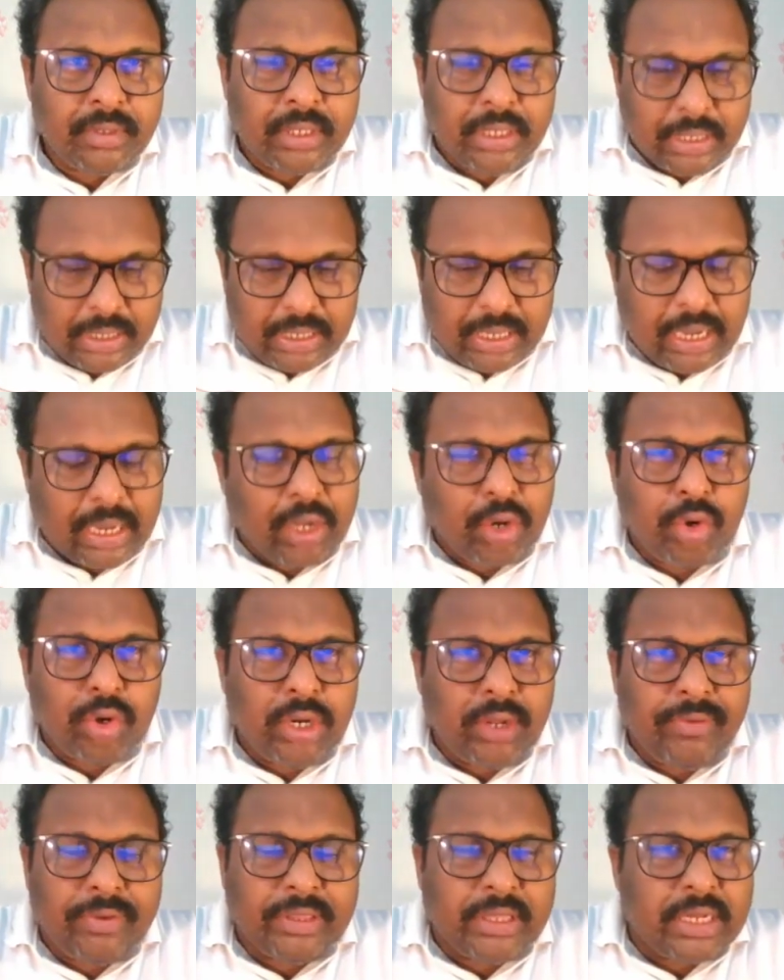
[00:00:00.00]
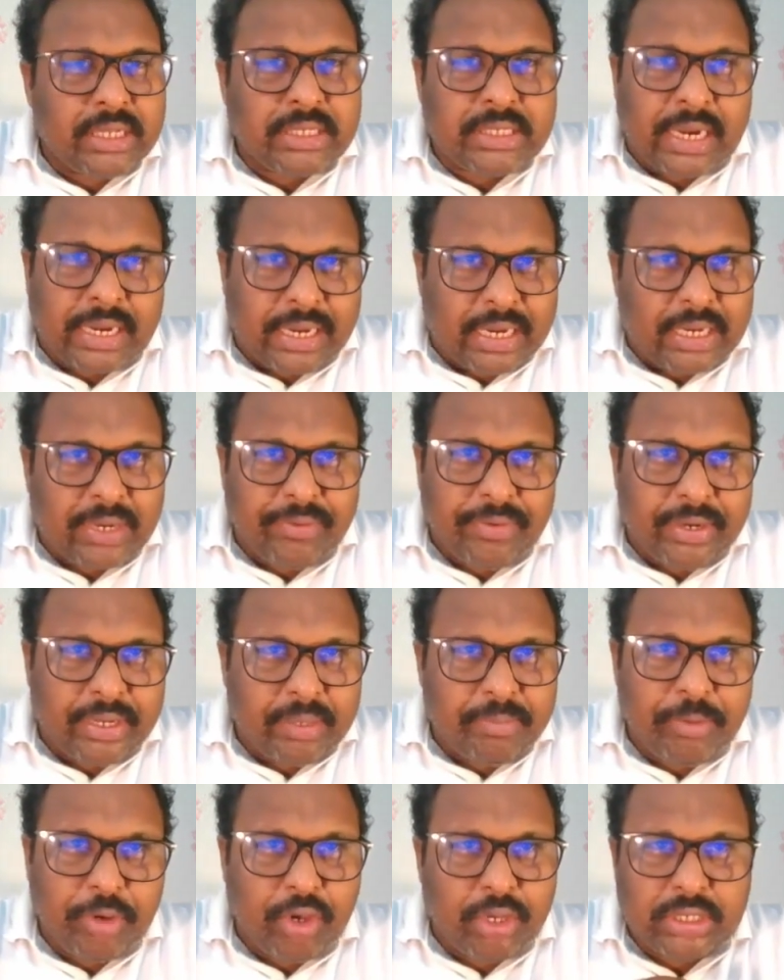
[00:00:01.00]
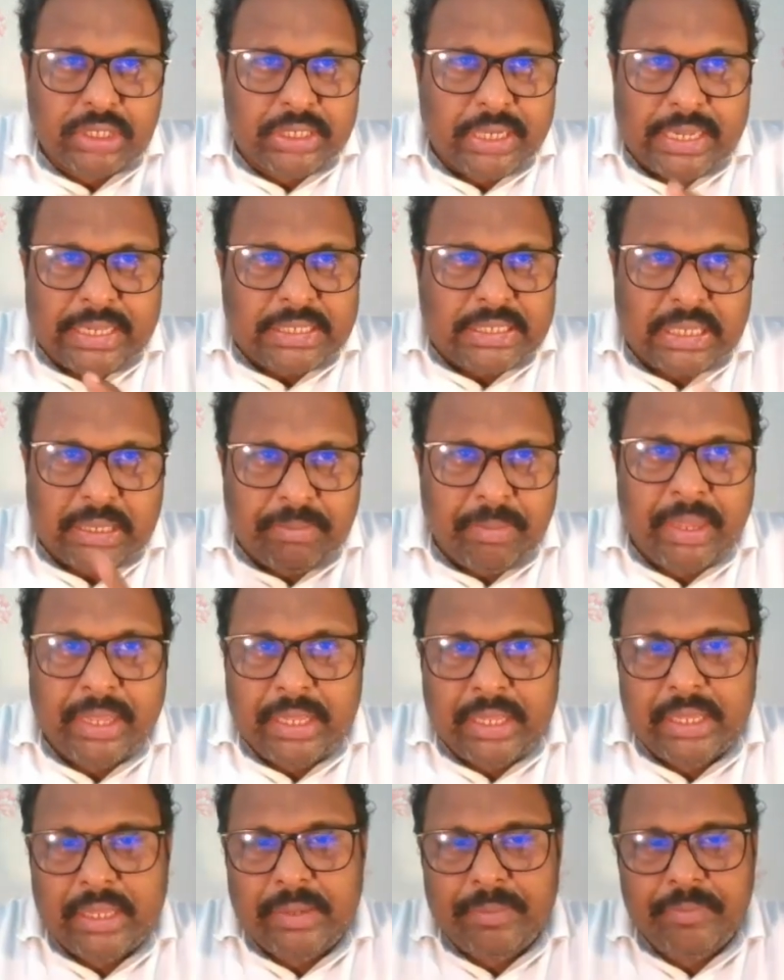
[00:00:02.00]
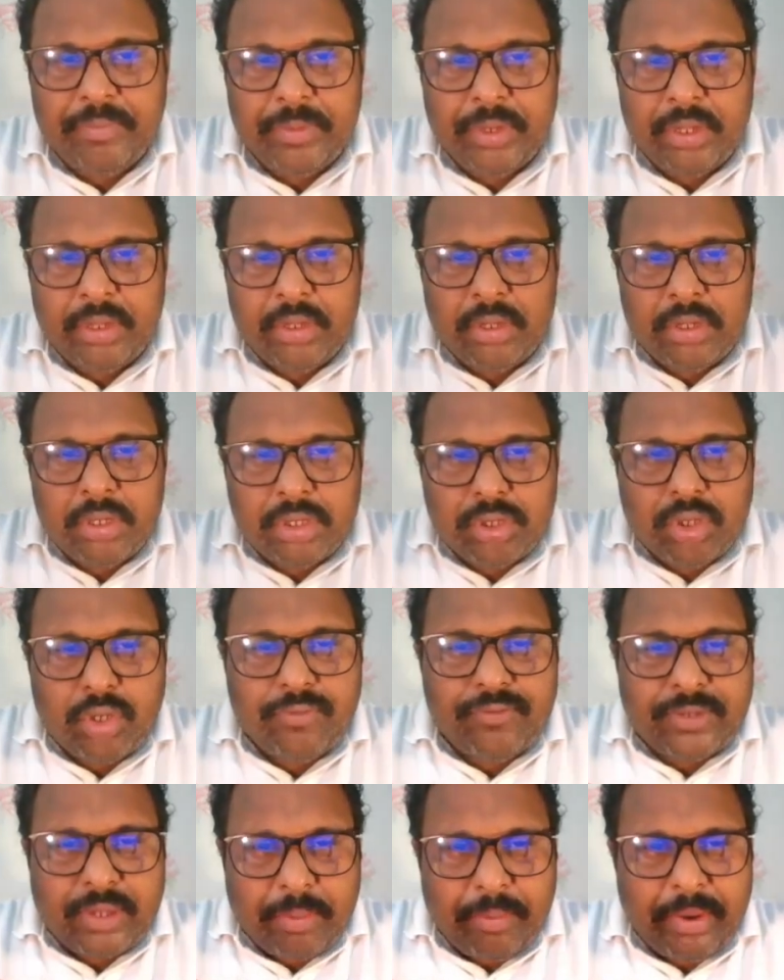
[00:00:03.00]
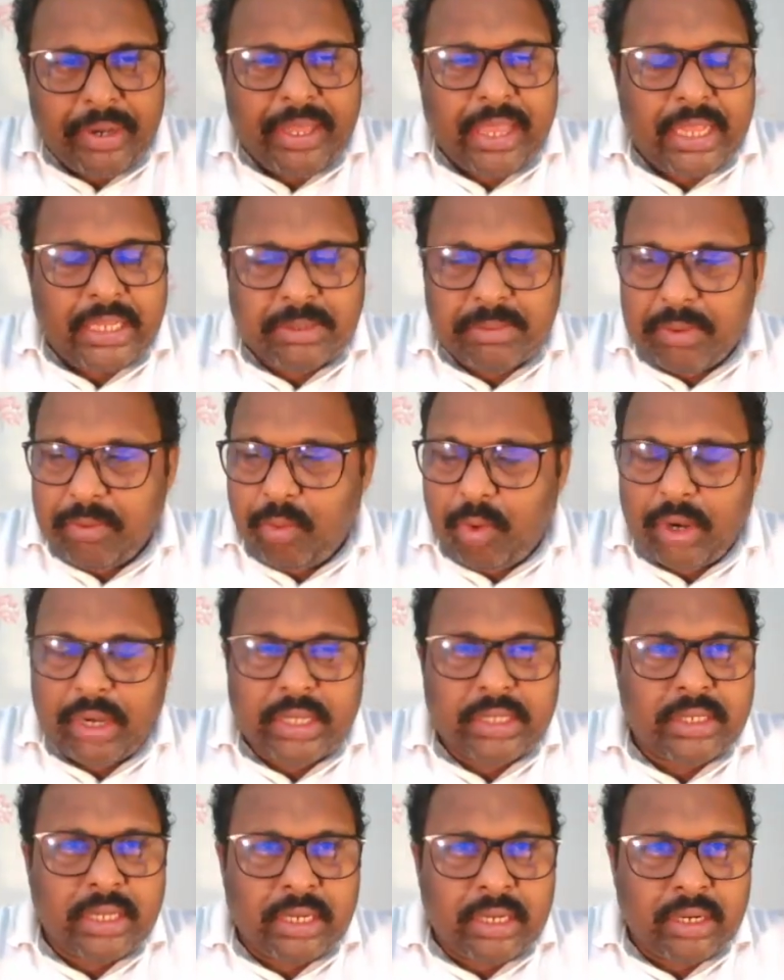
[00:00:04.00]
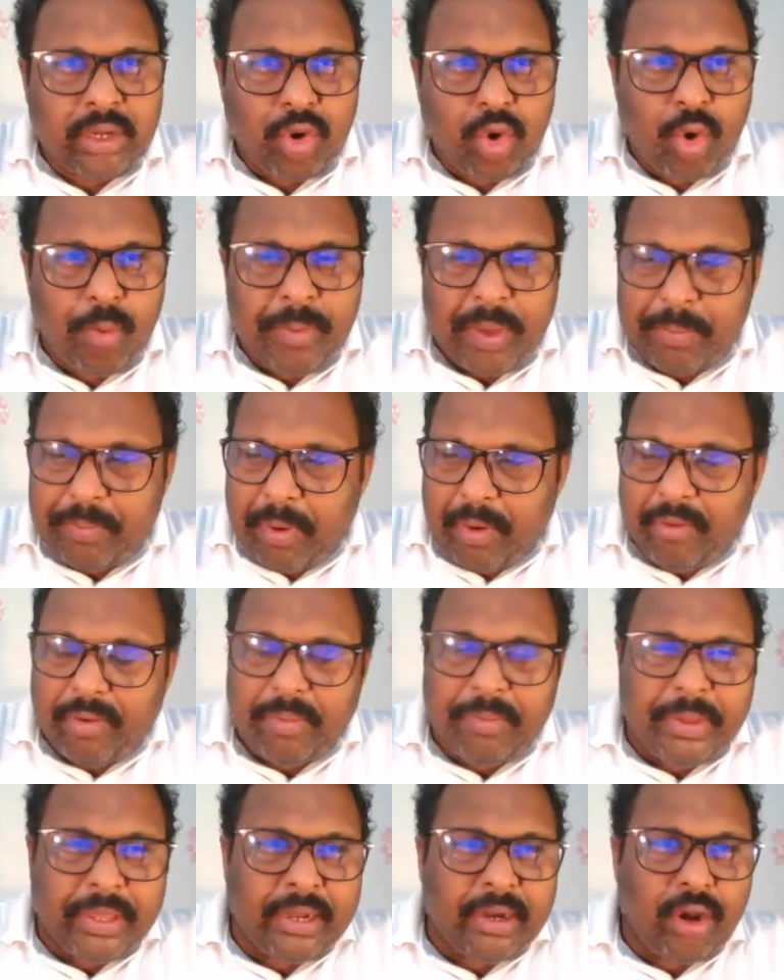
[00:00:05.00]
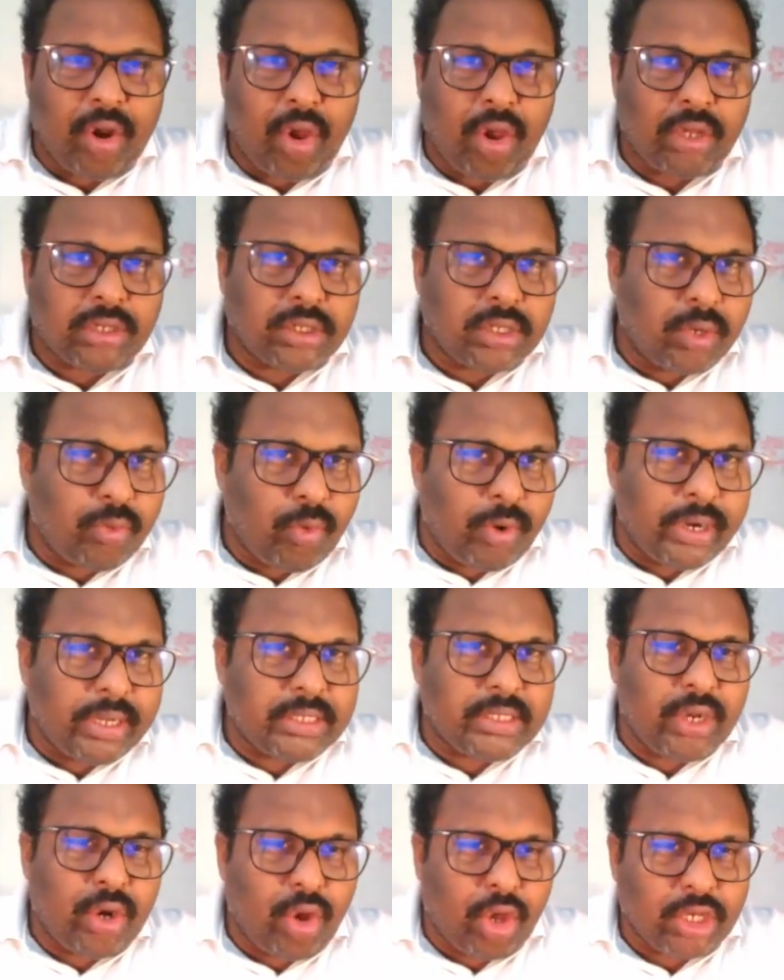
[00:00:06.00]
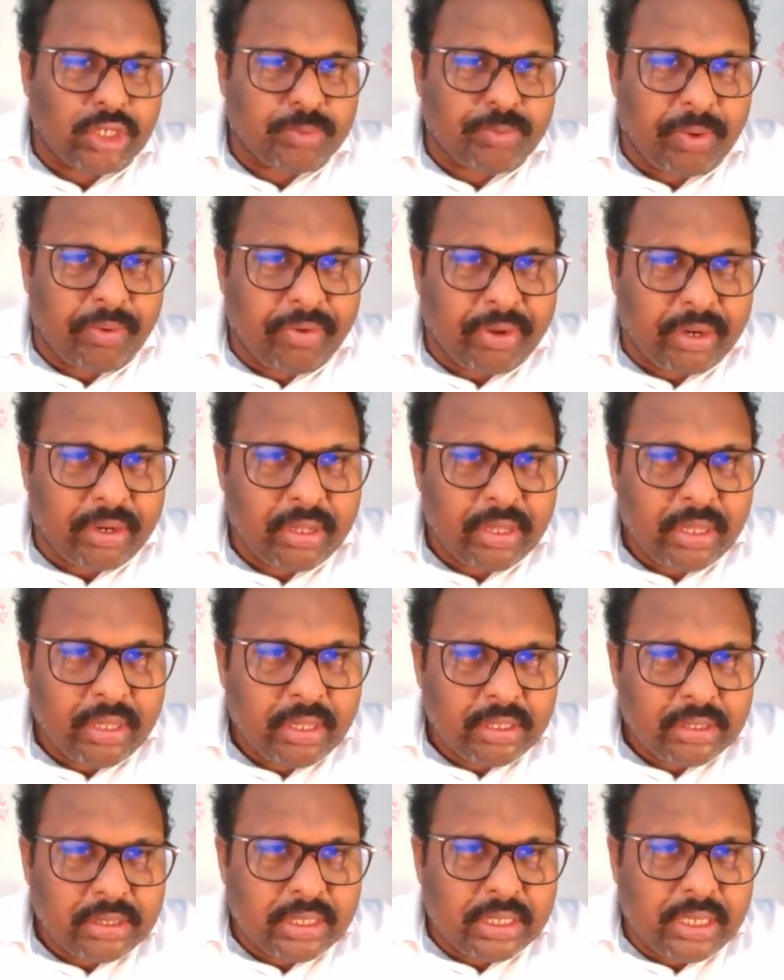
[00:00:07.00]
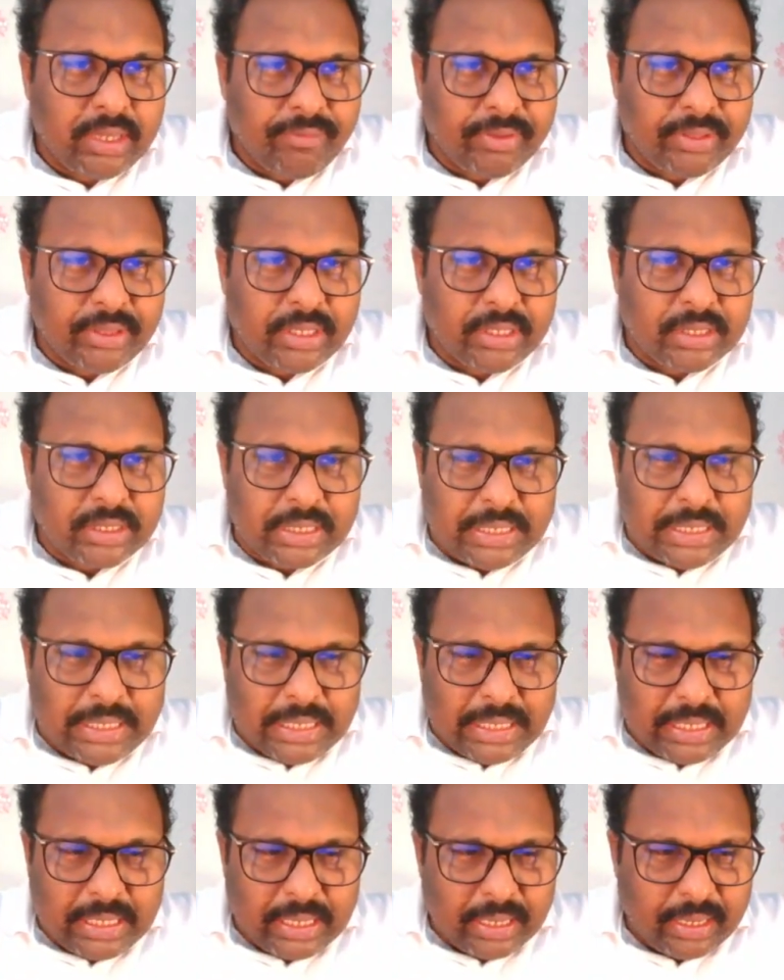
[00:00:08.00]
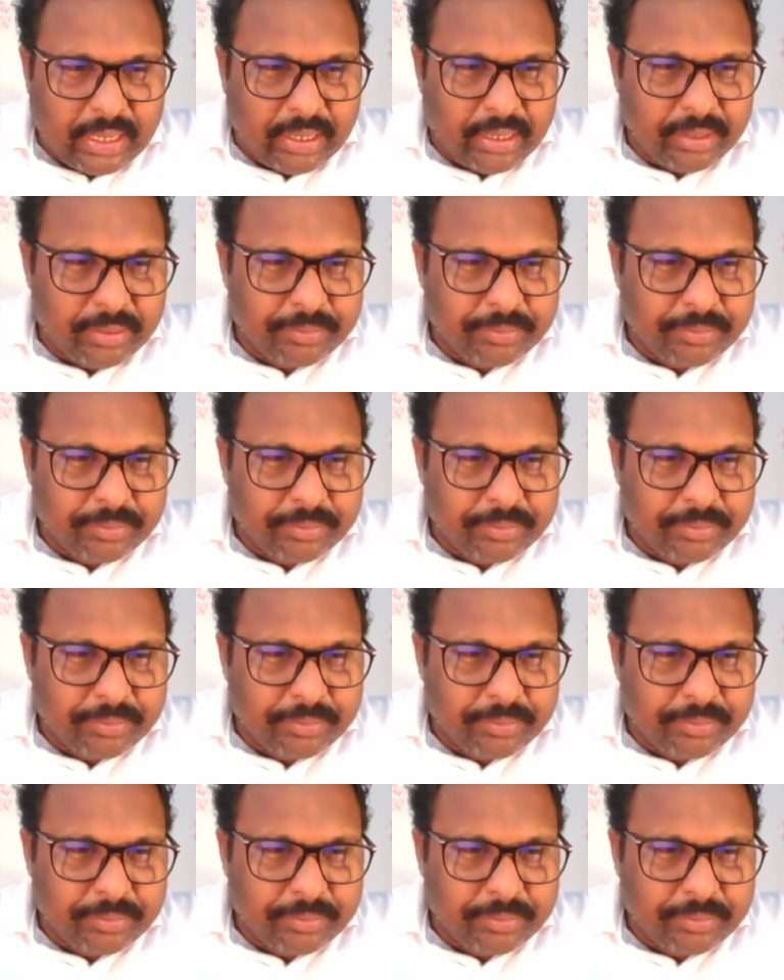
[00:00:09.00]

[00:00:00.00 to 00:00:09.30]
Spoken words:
It will occur only when there is conductivity because J is sigma E. So if somebody asks me what is an ohmic power being lost or what is the loss power, see given this E here,